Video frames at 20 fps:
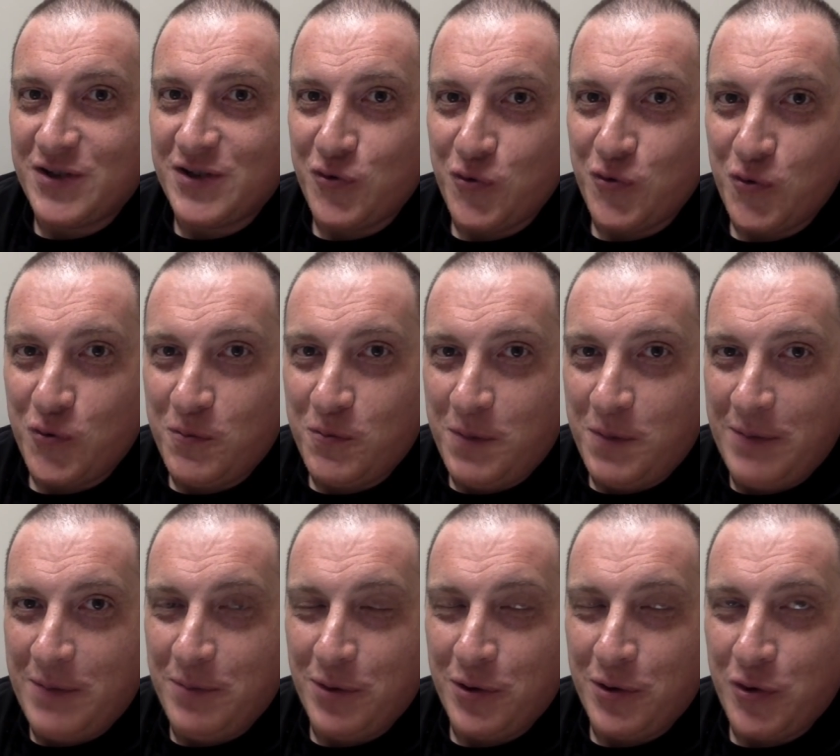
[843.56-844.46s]
to
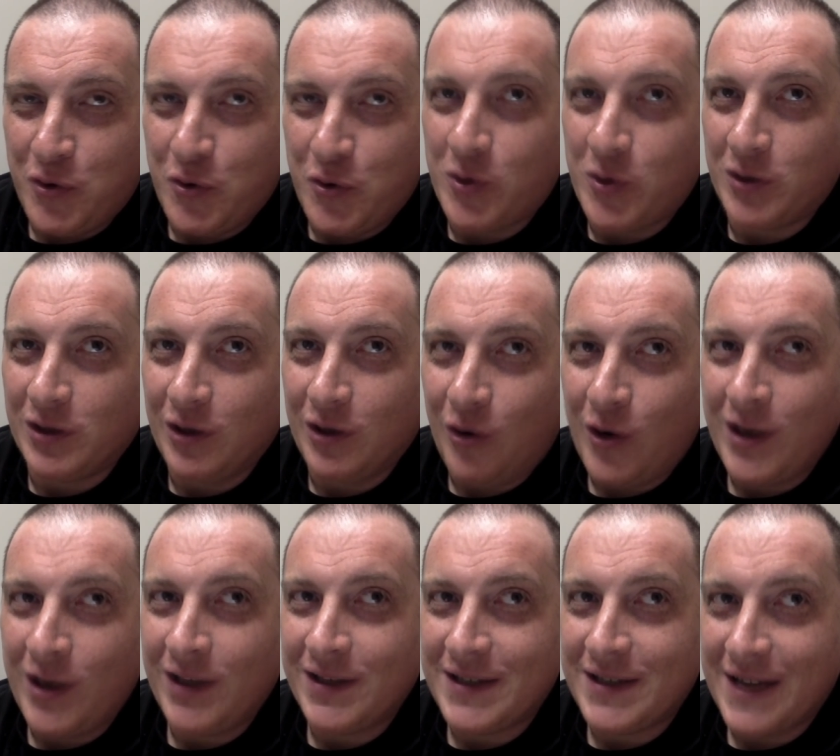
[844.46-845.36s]
people who were
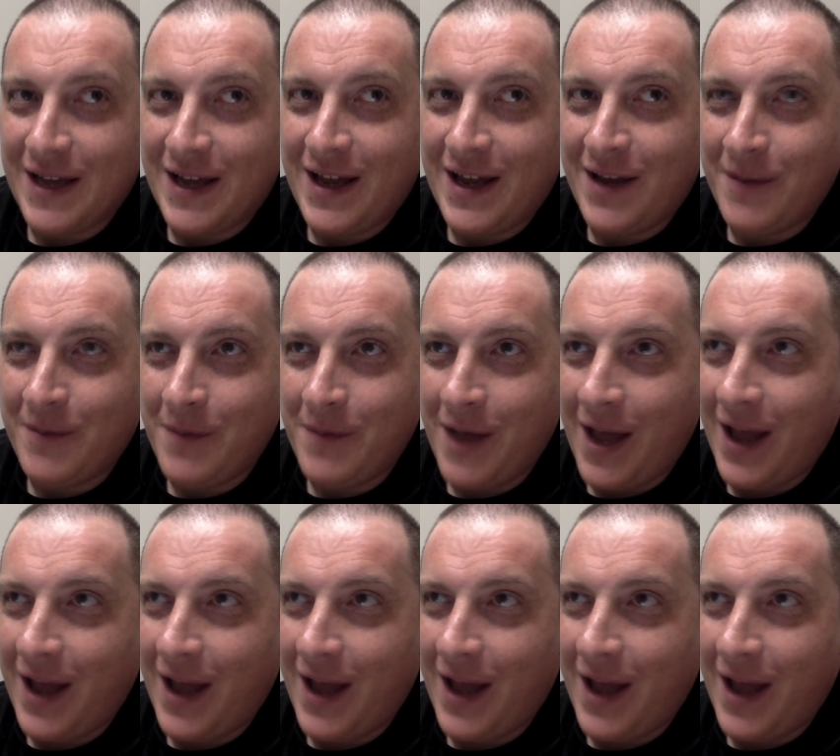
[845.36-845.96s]
loyal to him.